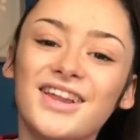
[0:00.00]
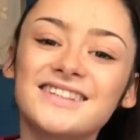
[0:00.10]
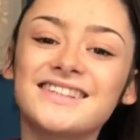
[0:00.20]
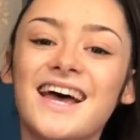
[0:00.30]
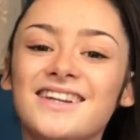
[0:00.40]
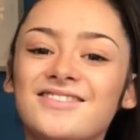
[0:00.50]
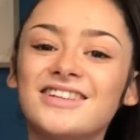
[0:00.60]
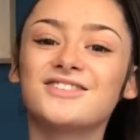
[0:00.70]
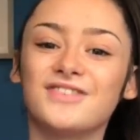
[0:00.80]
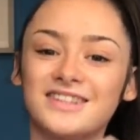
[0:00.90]
that's the end of
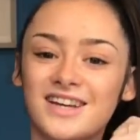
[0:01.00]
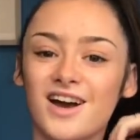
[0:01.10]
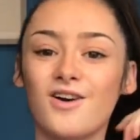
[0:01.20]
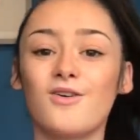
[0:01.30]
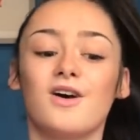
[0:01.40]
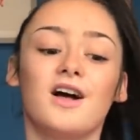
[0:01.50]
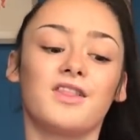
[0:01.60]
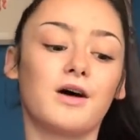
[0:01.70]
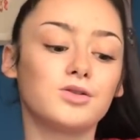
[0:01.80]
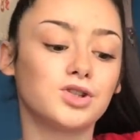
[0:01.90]
this video.
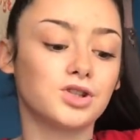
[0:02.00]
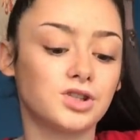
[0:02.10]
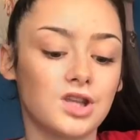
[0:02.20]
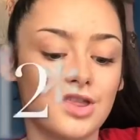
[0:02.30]
That was just